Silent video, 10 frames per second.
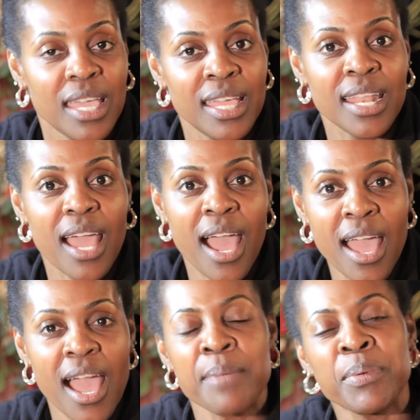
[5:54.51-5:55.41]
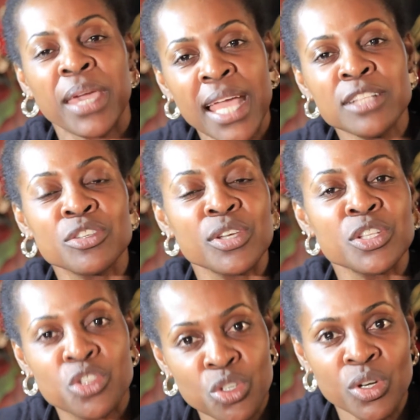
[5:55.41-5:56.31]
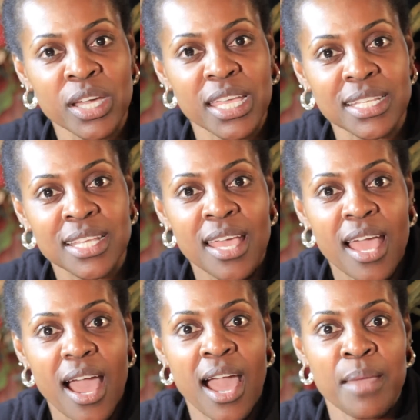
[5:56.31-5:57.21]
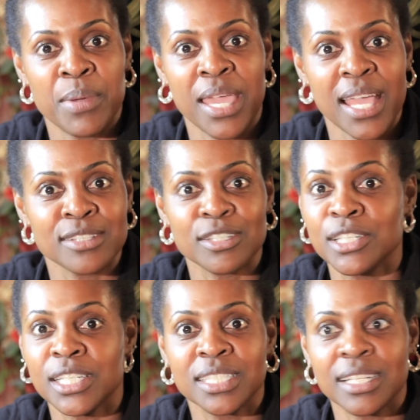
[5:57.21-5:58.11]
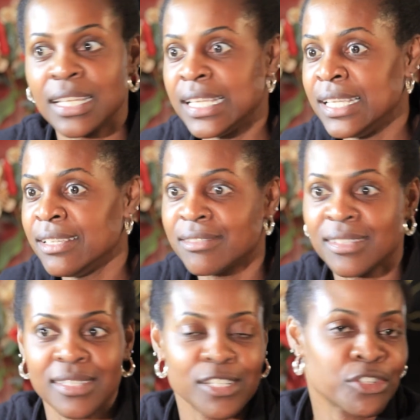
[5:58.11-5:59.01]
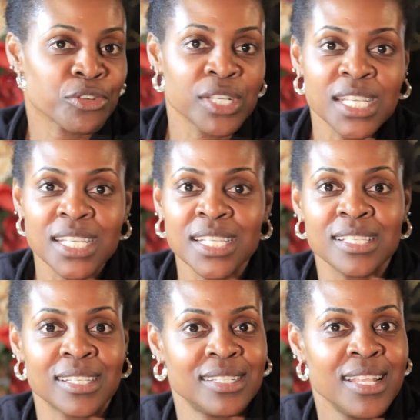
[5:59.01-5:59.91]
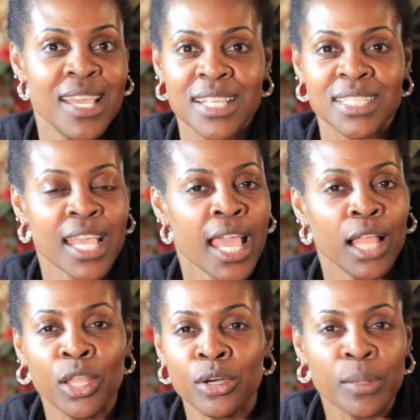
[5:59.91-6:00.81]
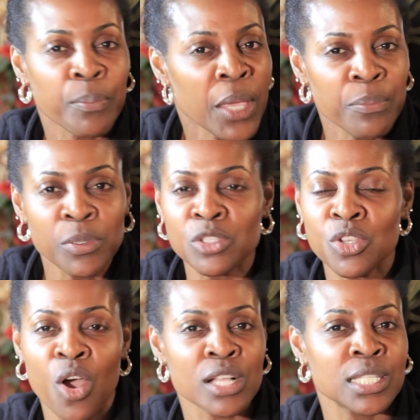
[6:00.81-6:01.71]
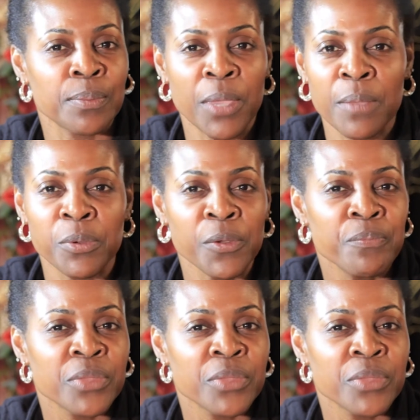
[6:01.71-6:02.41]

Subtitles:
And I began to enjoy it. I began to look at the leaves and the trees and say hello to people, talk to people